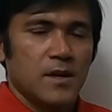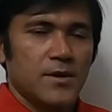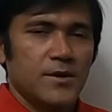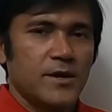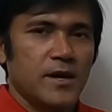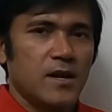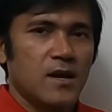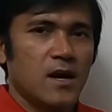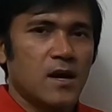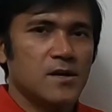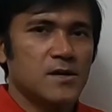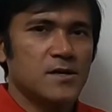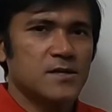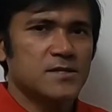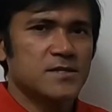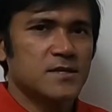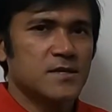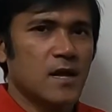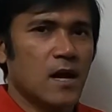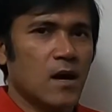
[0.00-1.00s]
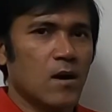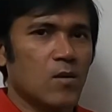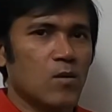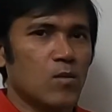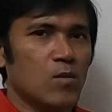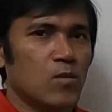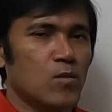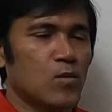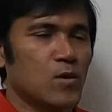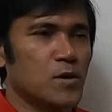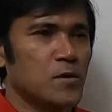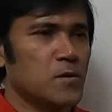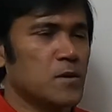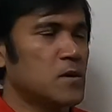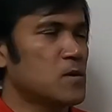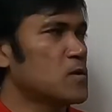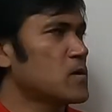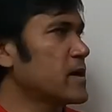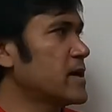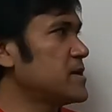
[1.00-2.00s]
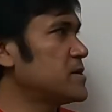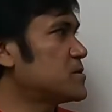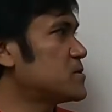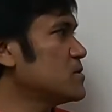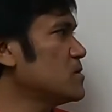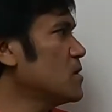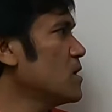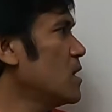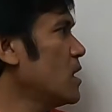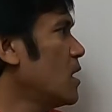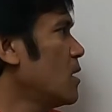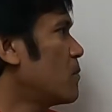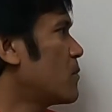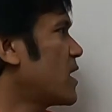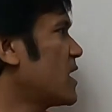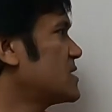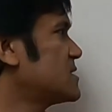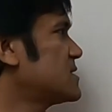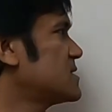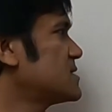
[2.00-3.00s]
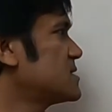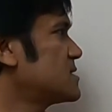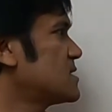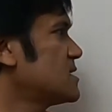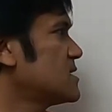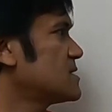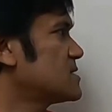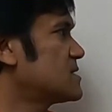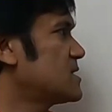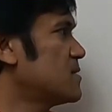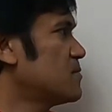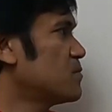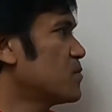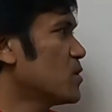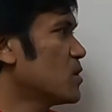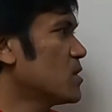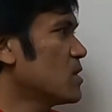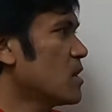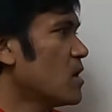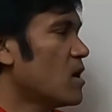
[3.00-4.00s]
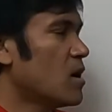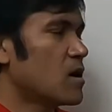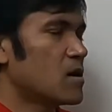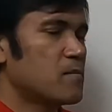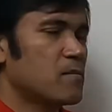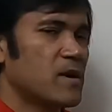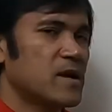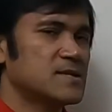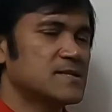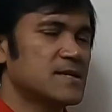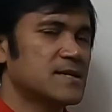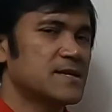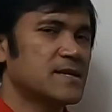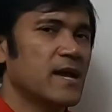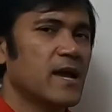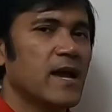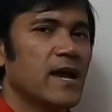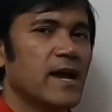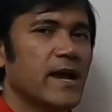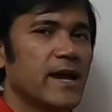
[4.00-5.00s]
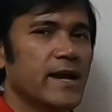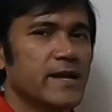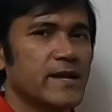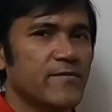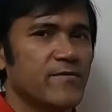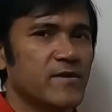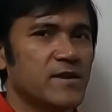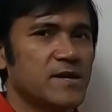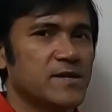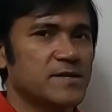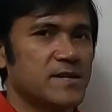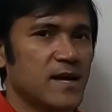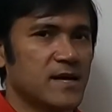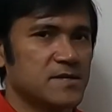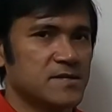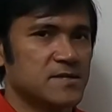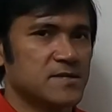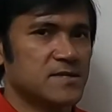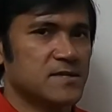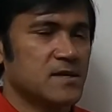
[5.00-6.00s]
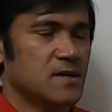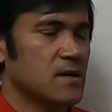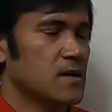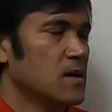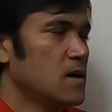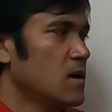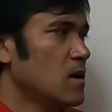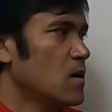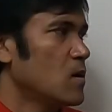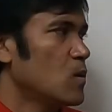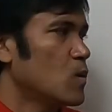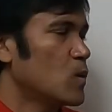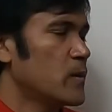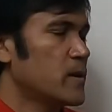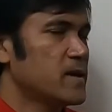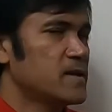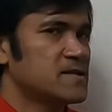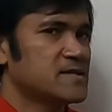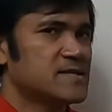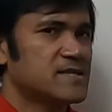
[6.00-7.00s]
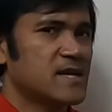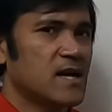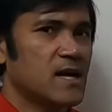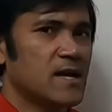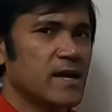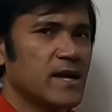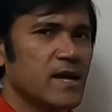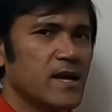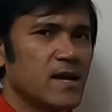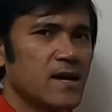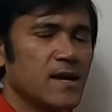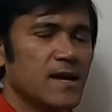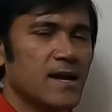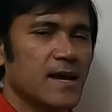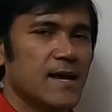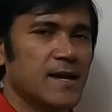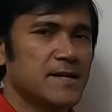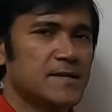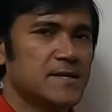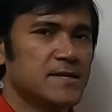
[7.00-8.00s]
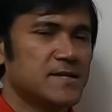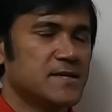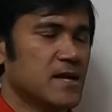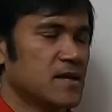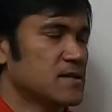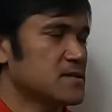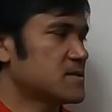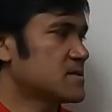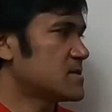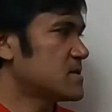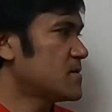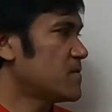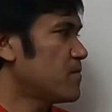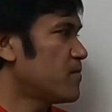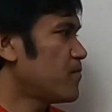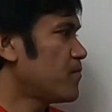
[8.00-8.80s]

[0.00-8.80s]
Dear learners, now we will look into present simple or present indefinite tense. We will study in details